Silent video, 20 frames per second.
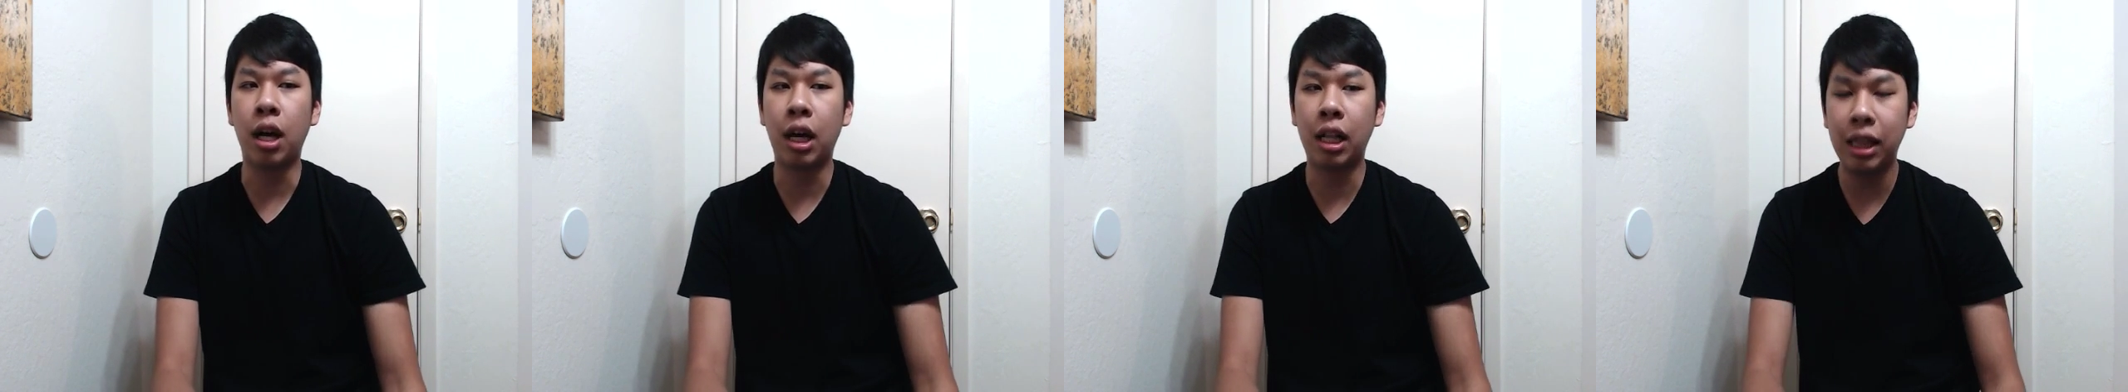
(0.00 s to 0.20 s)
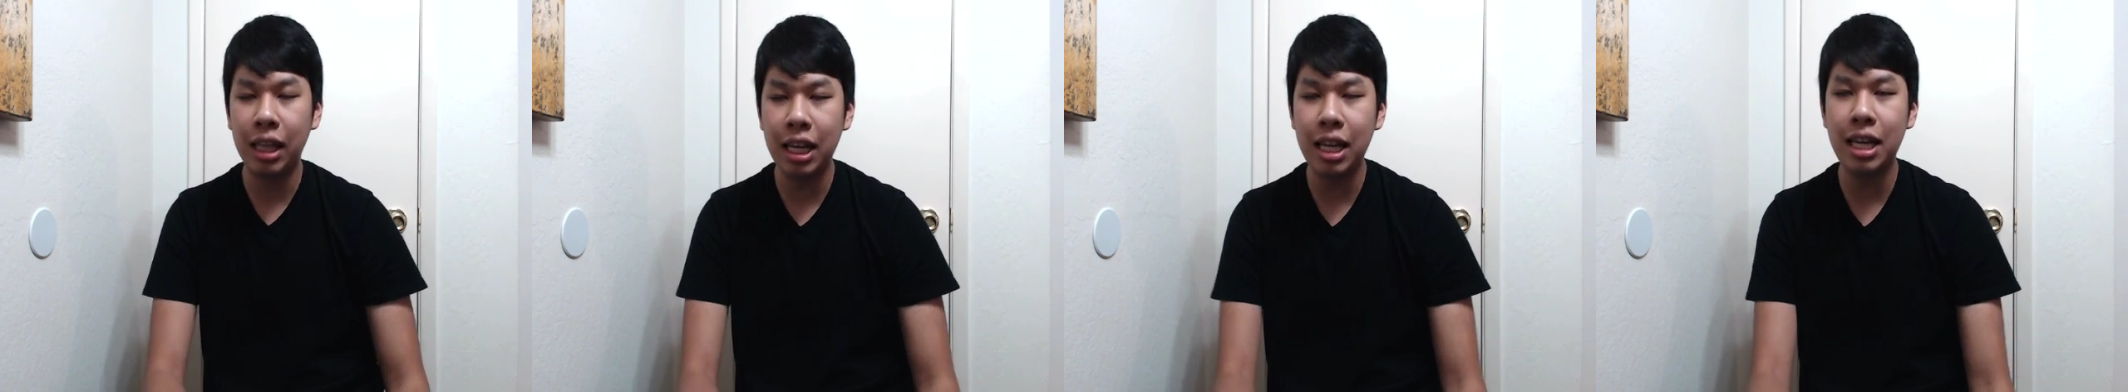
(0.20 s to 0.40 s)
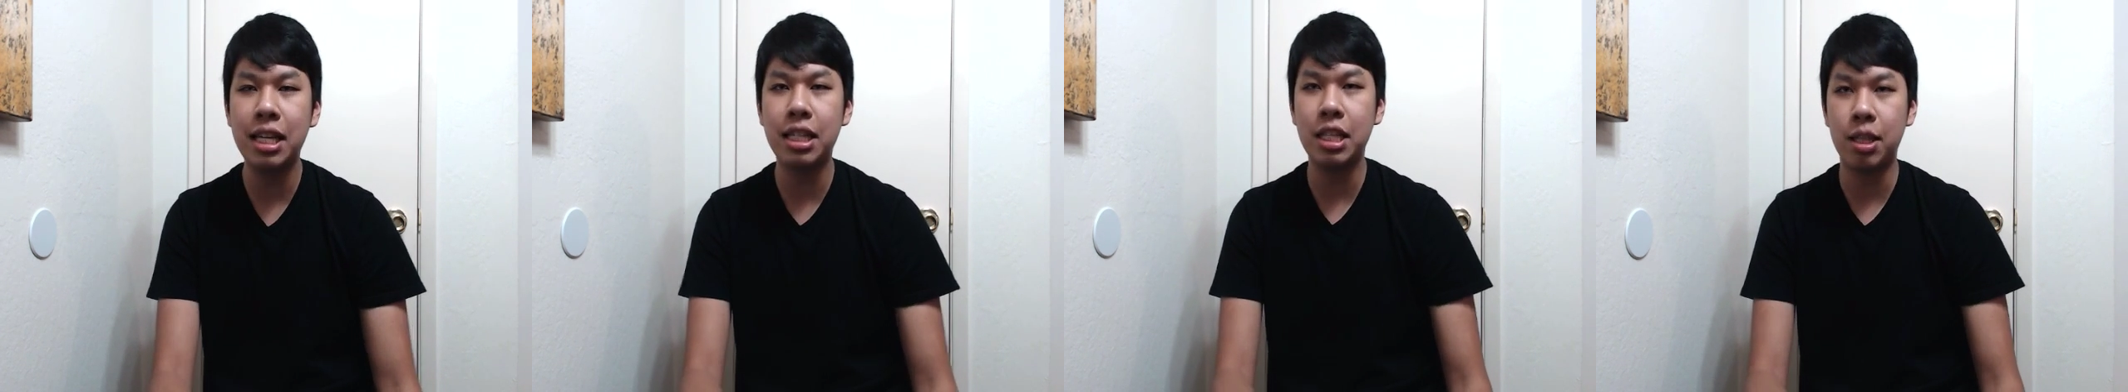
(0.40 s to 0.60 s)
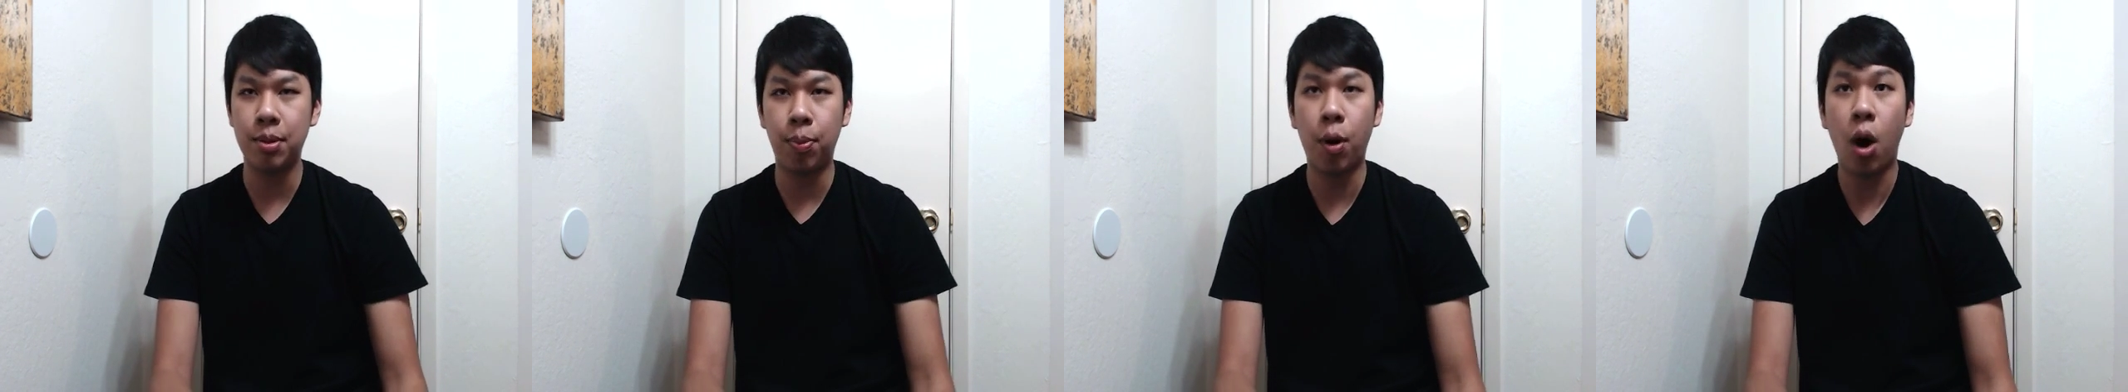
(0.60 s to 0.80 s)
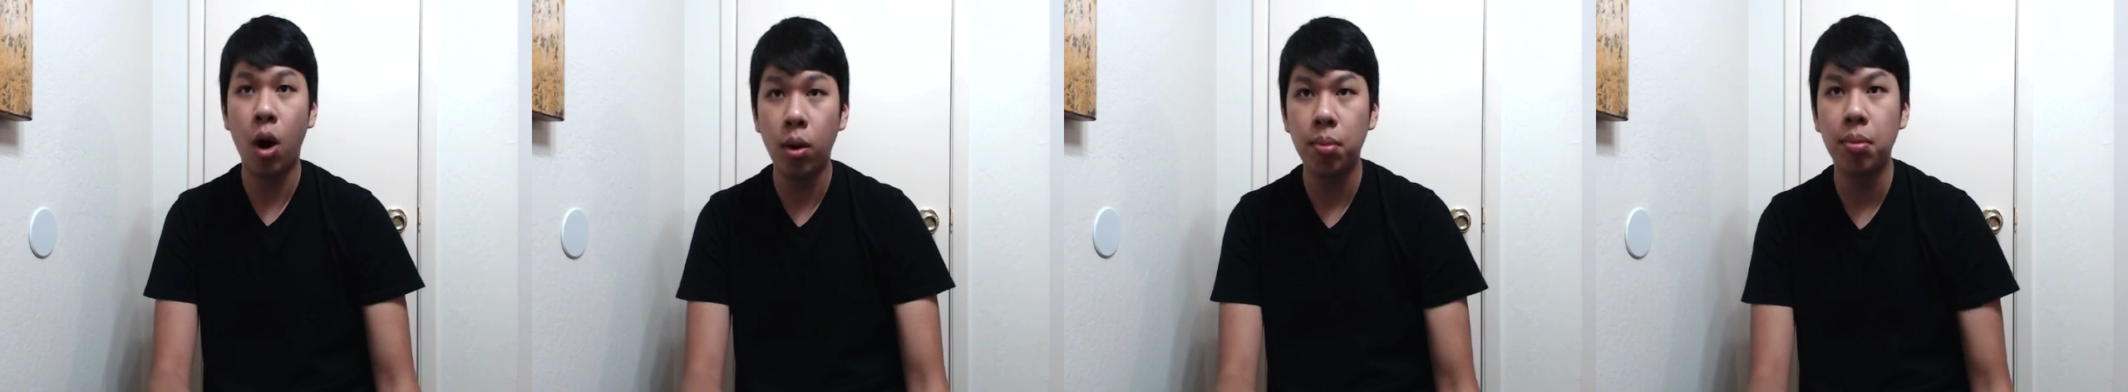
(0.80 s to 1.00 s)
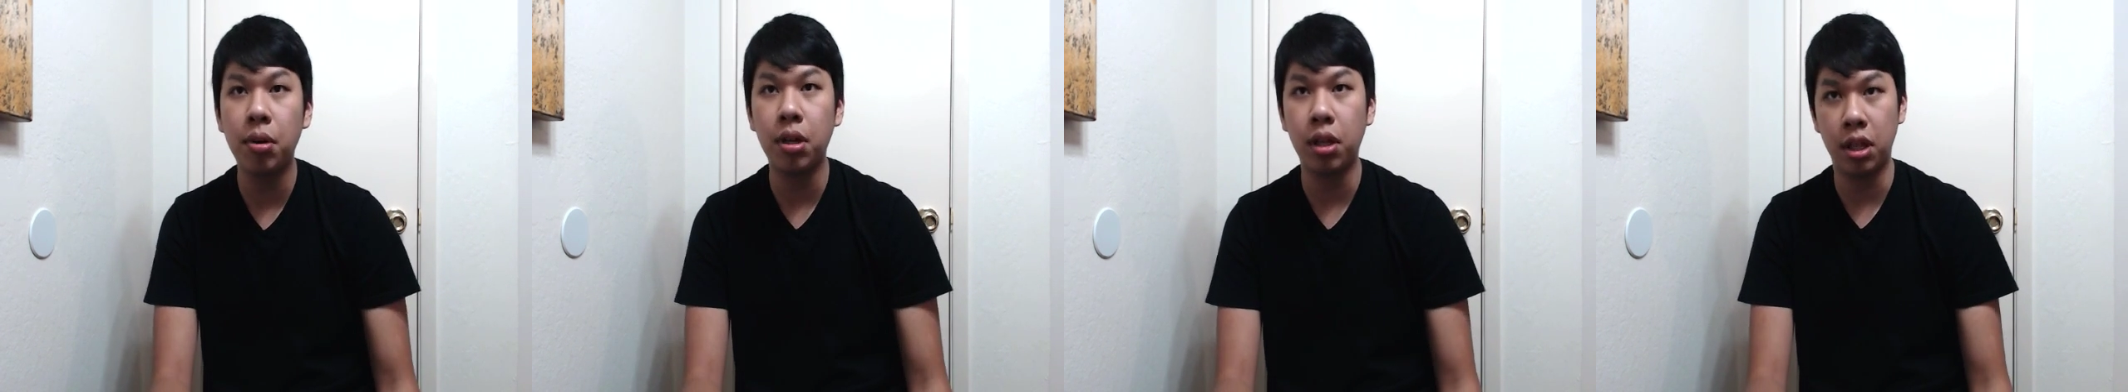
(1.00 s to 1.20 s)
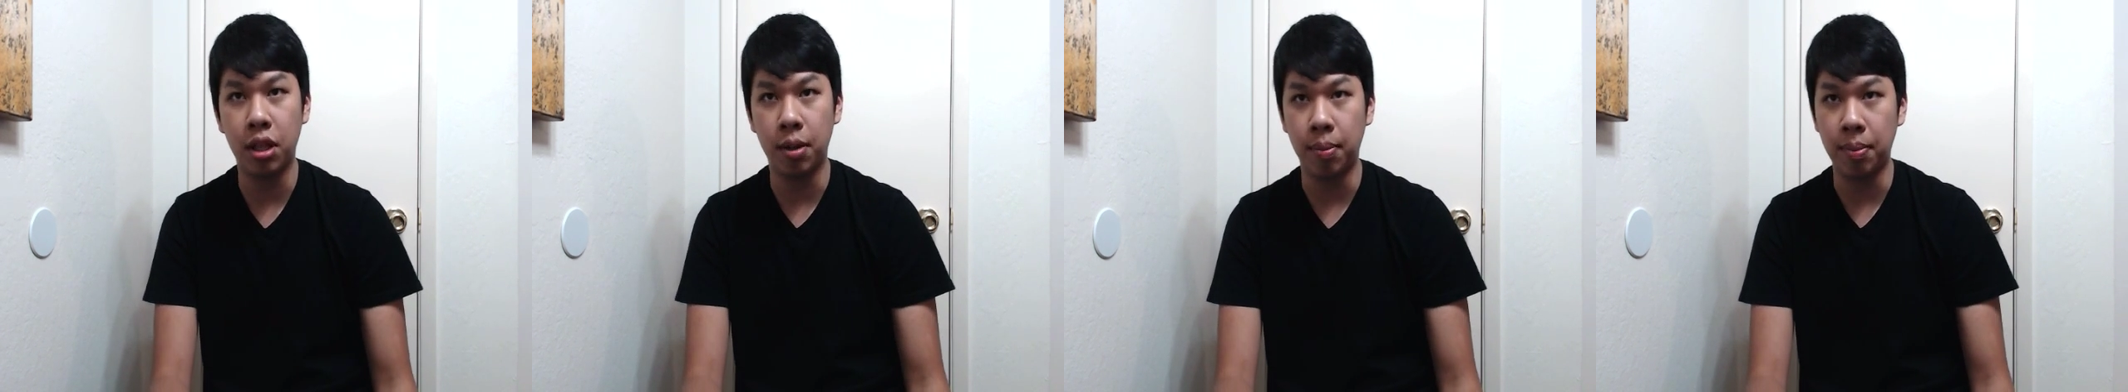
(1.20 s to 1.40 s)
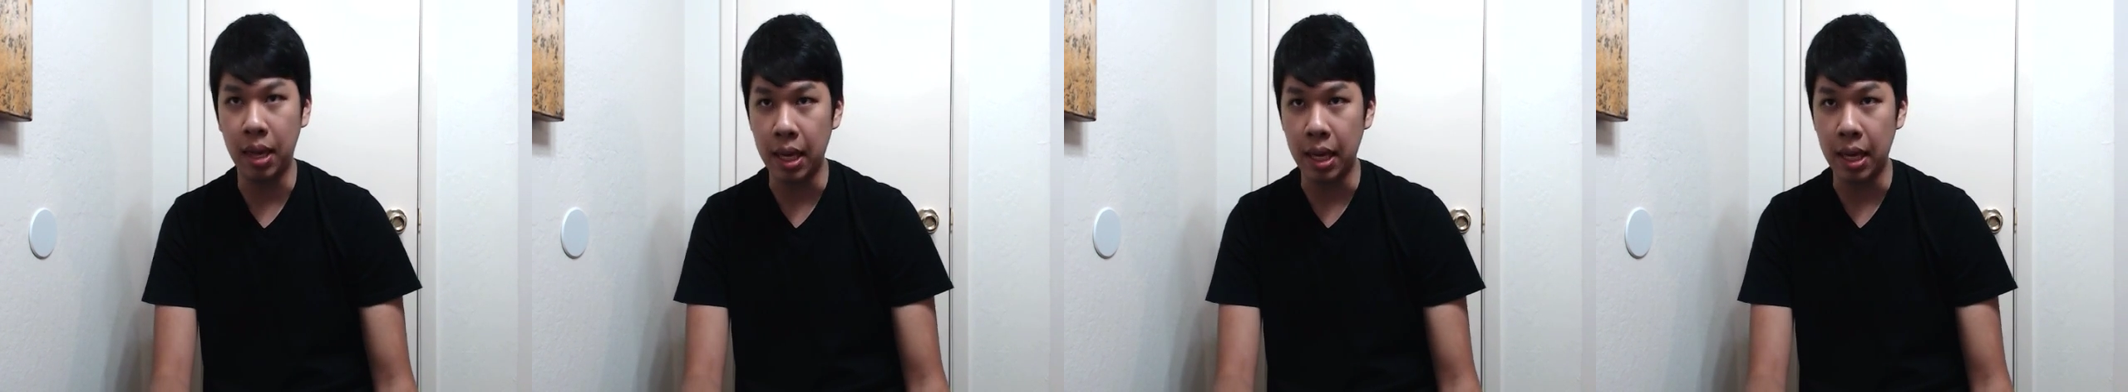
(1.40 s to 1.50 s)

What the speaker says: cleanest and probably the